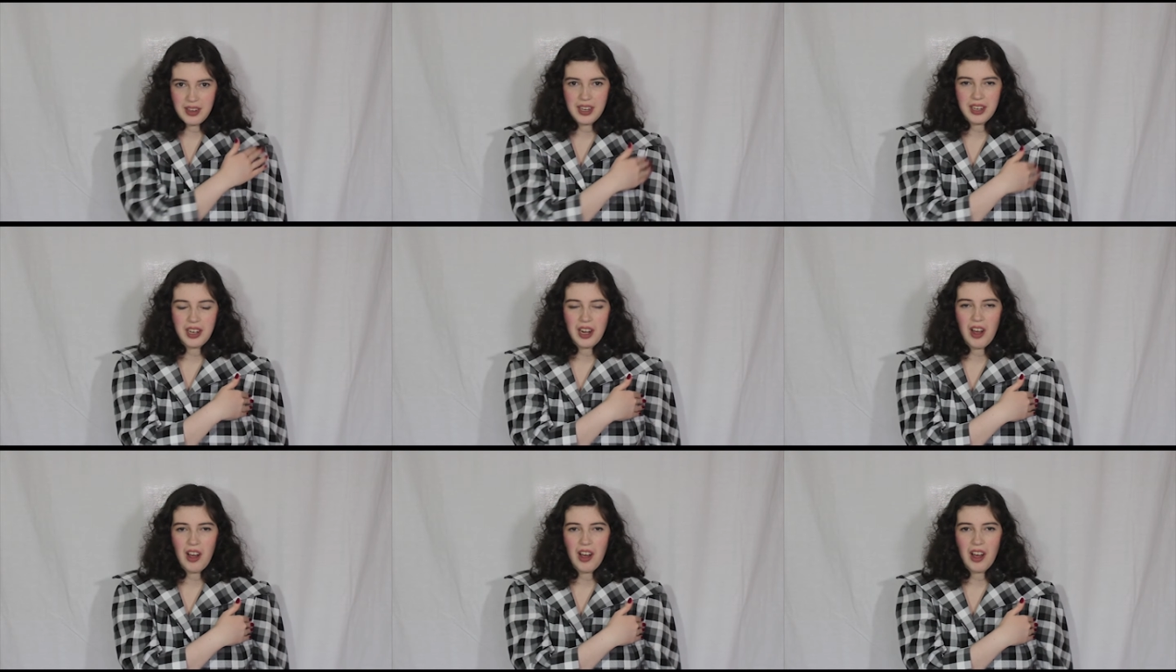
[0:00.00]

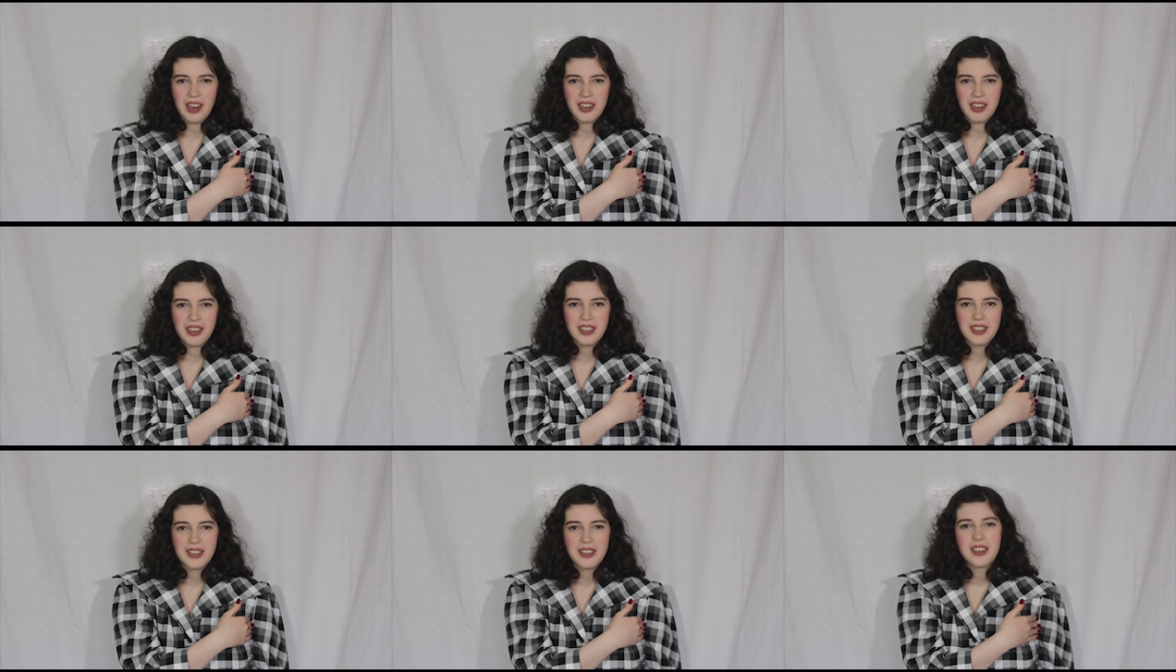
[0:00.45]
and
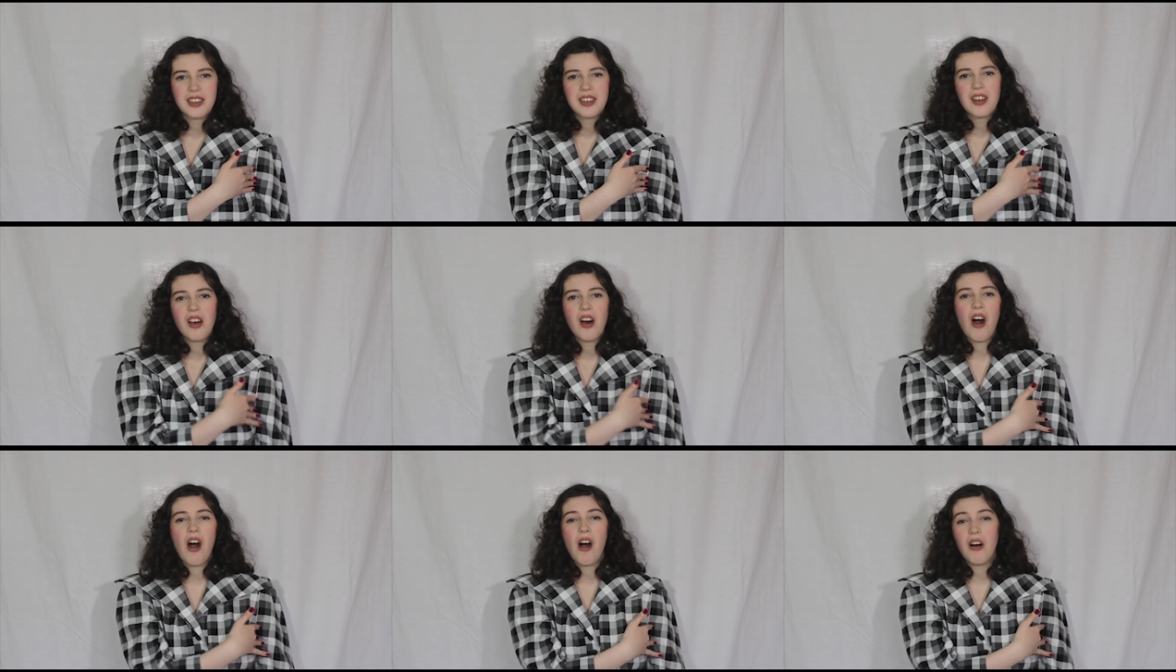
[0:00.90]
not
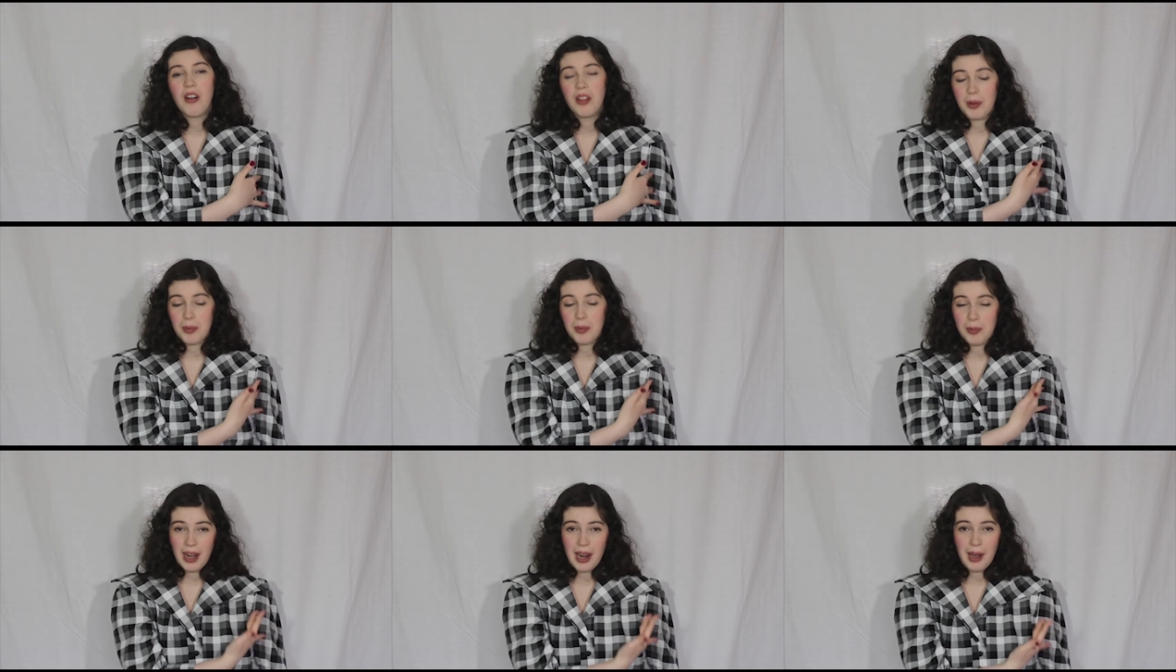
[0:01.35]

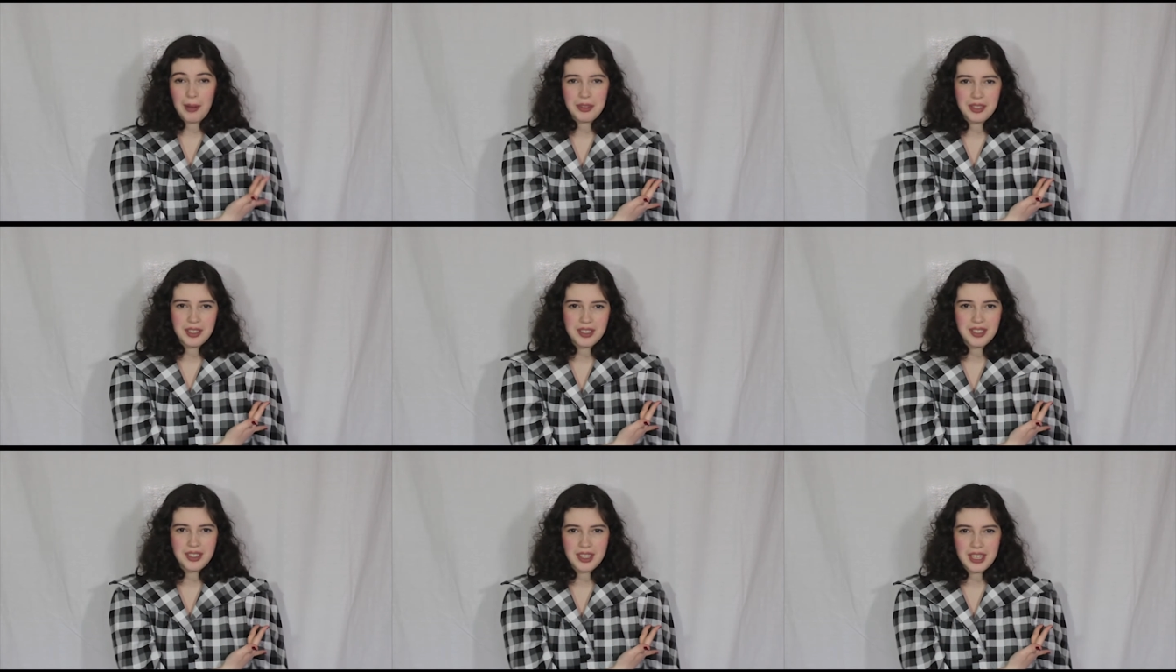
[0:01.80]
all around
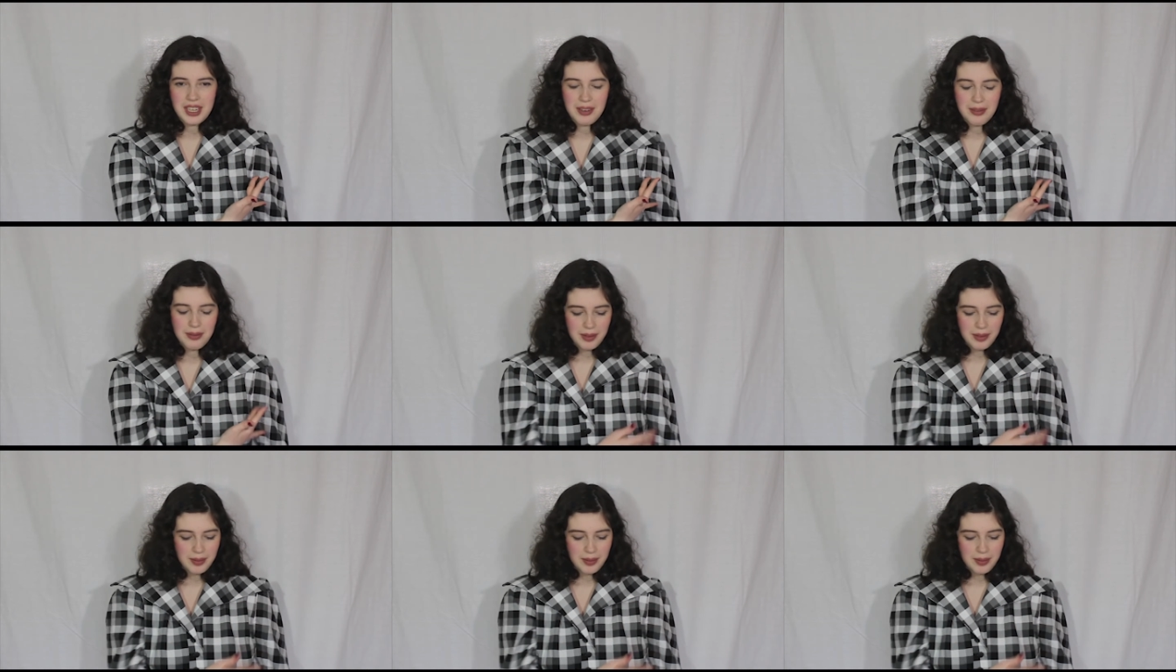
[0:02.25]
the sleeve.